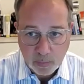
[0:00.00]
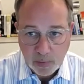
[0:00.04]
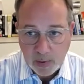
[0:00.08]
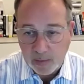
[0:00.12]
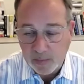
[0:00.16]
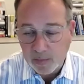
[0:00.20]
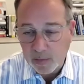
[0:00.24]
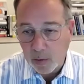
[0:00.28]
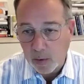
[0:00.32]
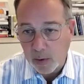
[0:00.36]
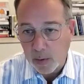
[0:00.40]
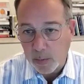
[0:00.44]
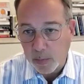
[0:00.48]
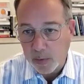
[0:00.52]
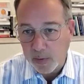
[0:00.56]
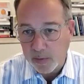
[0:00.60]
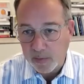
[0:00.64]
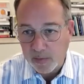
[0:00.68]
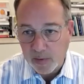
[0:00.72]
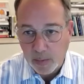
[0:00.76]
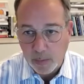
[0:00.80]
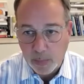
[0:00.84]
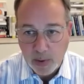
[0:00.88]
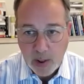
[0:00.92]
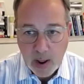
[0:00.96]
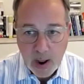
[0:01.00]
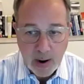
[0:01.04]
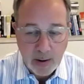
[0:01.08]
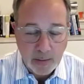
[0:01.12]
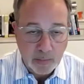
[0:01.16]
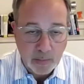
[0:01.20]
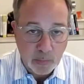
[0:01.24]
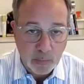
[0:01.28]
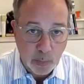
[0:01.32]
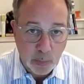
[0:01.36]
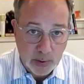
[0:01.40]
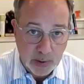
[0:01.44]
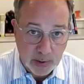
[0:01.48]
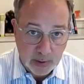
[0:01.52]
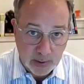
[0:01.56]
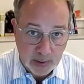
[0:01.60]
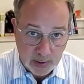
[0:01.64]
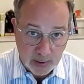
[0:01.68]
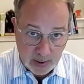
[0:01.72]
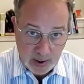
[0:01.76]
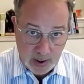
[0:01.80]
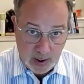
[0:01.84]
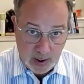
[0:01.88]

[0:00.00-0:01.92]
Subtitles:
risk or improve compliance. We can